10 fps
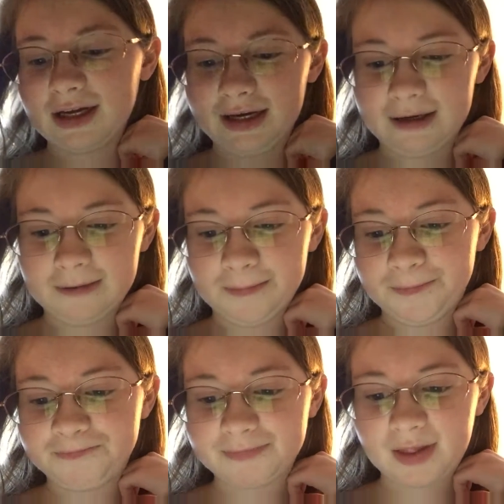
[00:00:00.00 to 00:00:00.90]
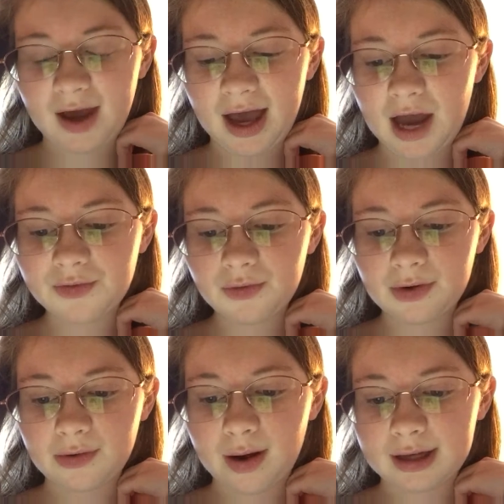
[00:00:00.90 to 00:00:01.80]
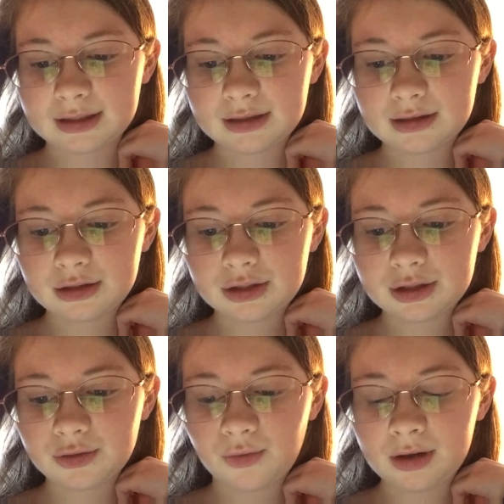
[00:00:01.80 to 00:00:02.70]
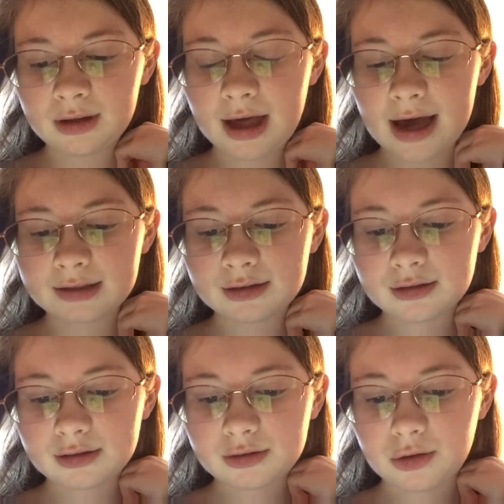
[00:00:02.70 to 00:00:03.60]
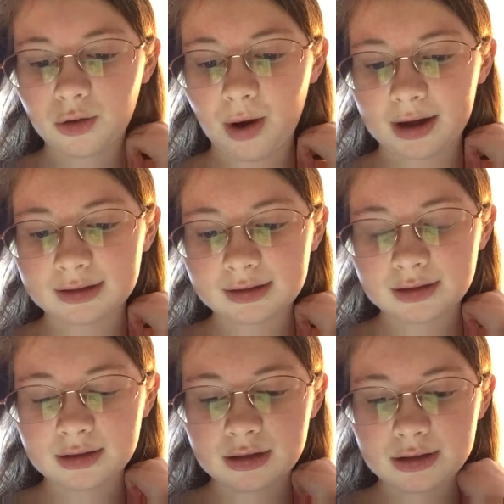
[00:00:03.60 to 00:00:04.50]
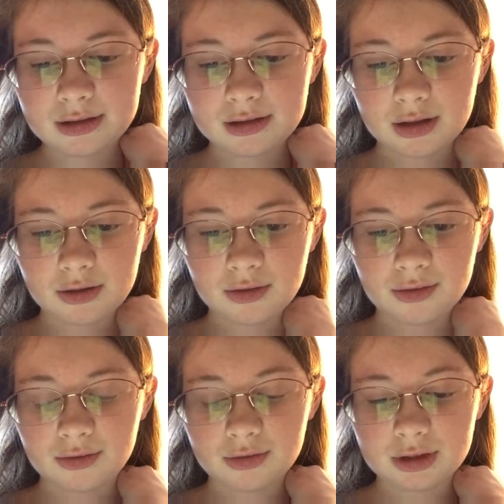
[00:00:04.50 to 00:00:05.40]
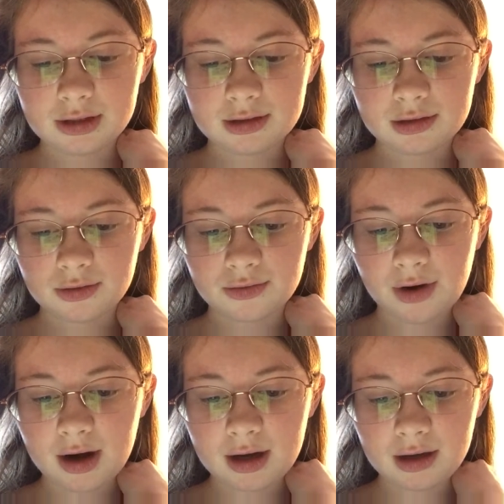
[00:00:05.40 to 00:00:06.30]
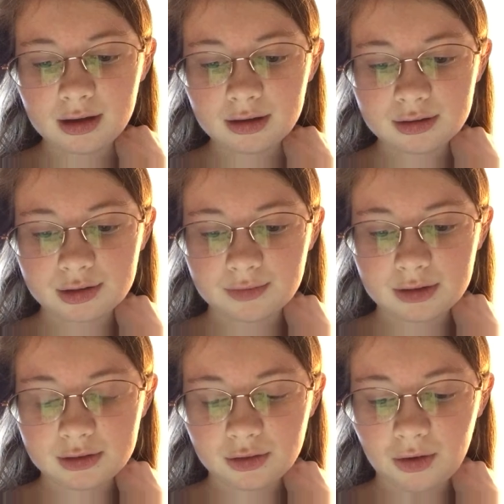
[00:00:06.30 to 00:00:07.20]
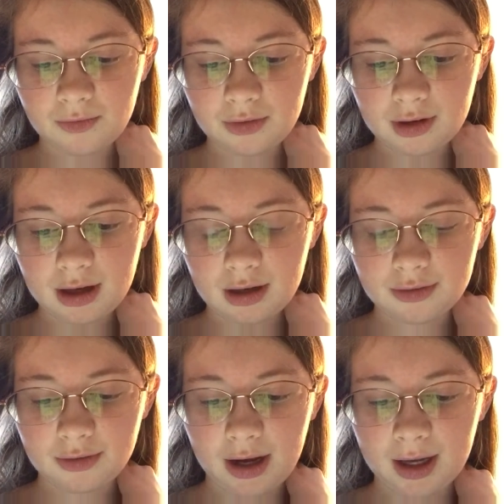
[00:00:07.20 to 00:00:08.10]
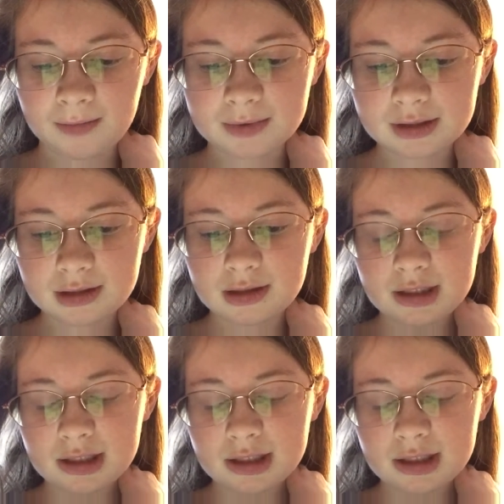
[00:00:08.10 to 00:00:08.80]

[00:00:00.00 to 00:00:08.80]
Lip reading: I have a request. Just one last request. So she's still crying. She reaches over and grabs